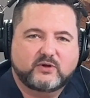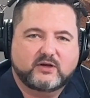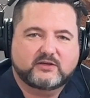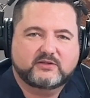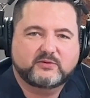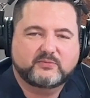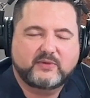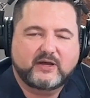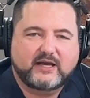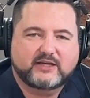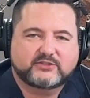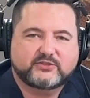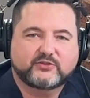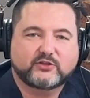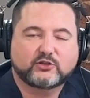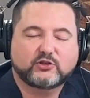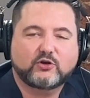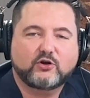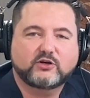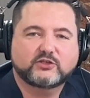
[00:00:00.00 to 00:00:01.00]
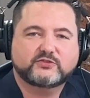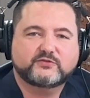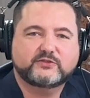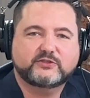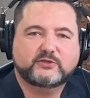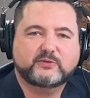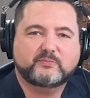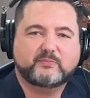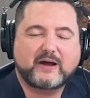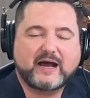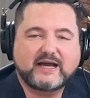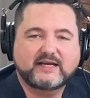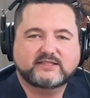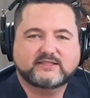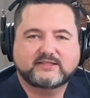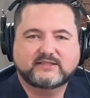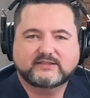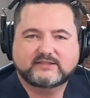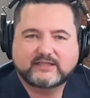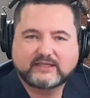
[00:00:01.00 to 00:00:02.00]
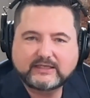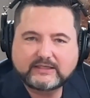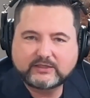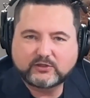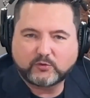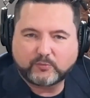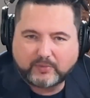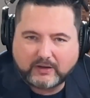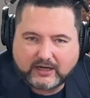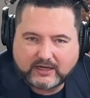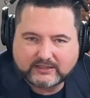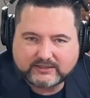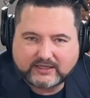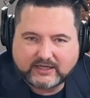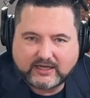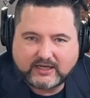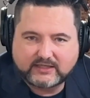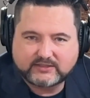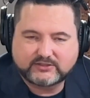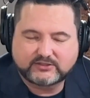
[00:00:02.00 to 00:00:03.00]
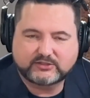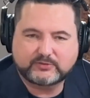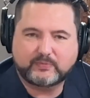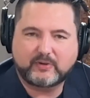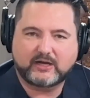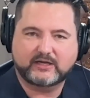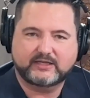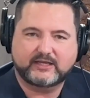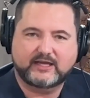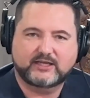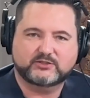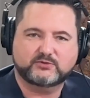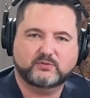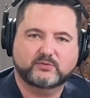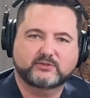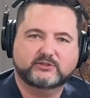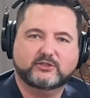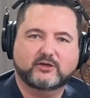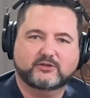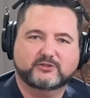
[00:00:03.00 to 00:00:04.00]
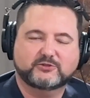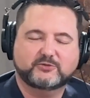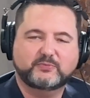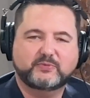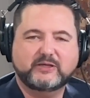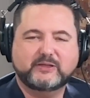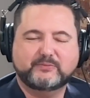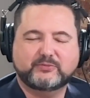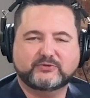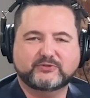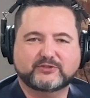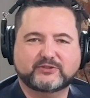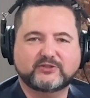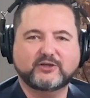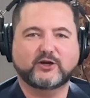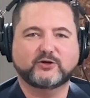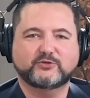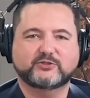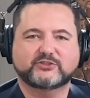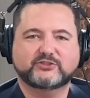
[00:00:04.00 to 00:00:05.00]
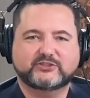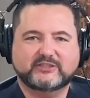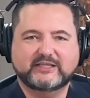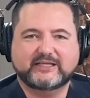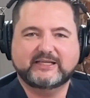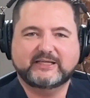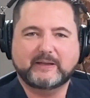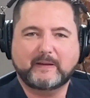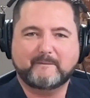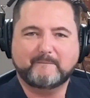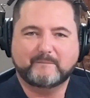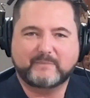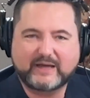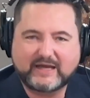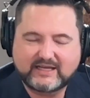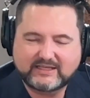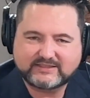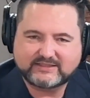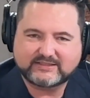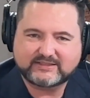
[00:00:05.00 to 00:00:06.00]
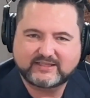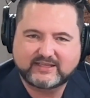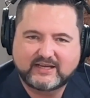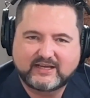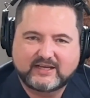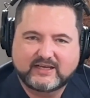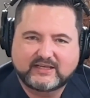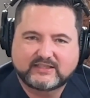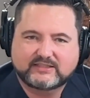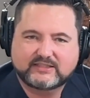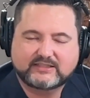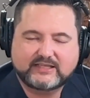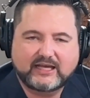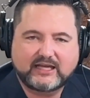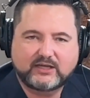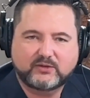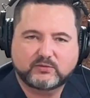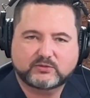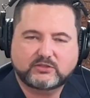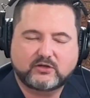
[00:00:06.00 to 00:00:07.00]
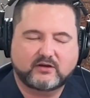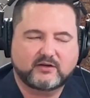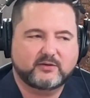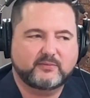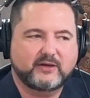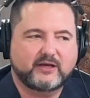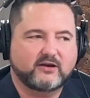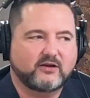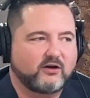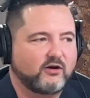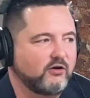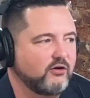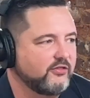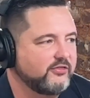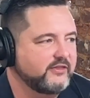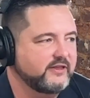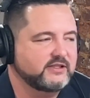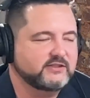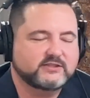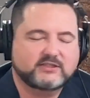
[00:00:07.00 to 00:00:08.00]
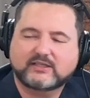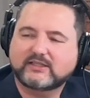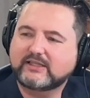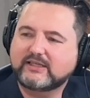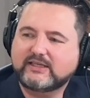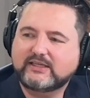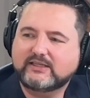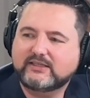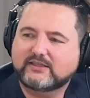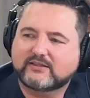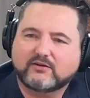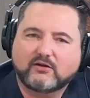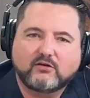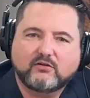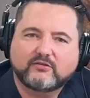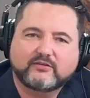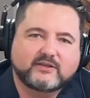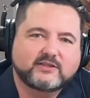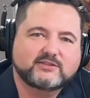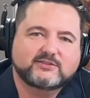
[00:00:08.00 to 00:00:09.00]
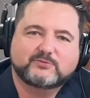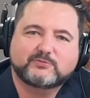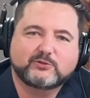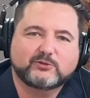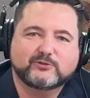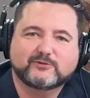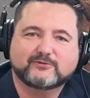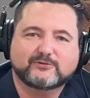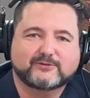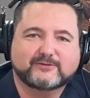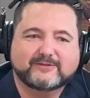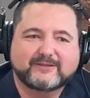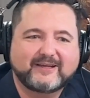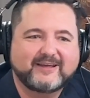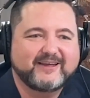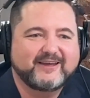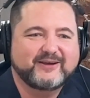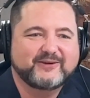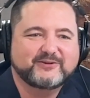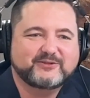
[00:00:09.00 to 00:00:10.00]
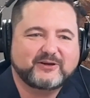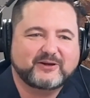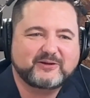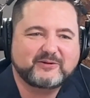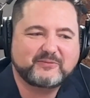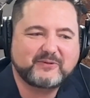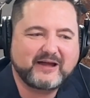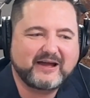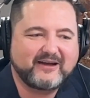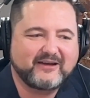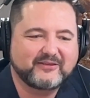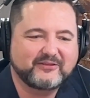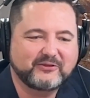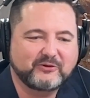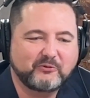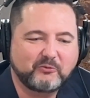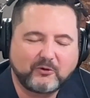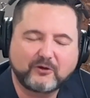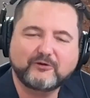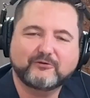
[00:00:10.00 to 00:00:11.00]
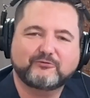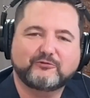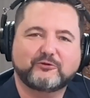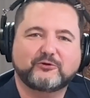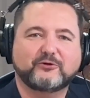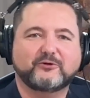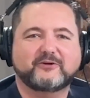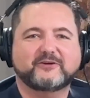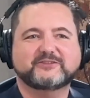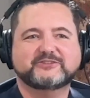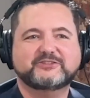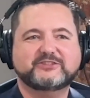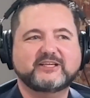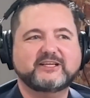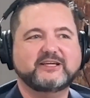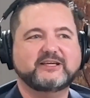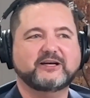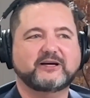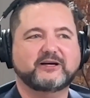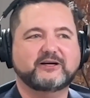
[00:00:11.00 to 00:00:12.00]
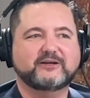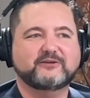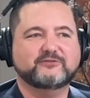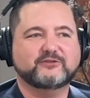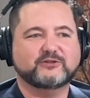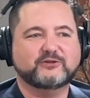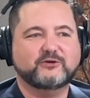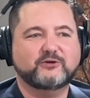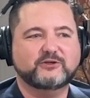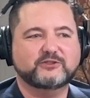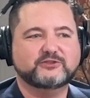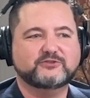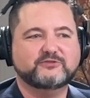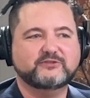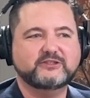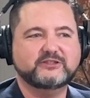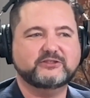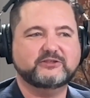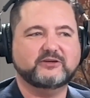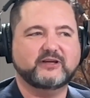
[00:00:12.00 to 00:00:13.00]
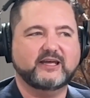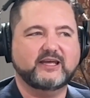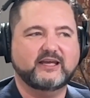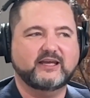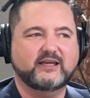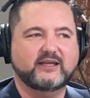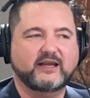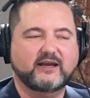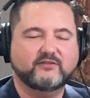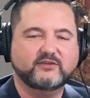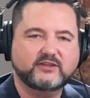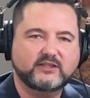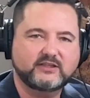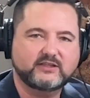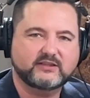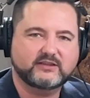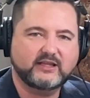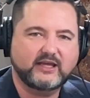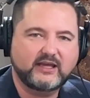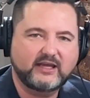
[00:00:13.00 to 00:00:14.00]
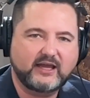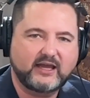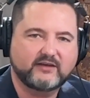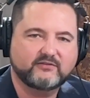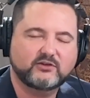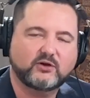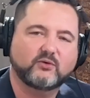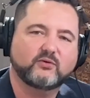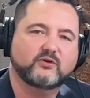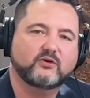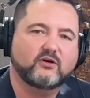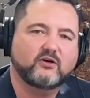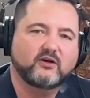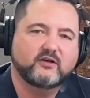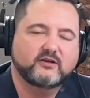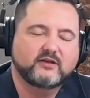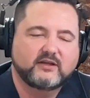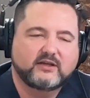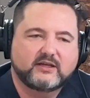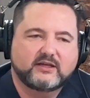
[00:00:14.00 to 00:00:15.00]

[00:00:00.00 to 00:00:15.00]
welcome back to the Lawrenceville Bicentennial Podcast. It's the podcast where we talk to the people that know the city best. Today, we're talking about all things clean and all things beautiful. We're talking about the wonderful city of Lawrenceville and everything that they have going on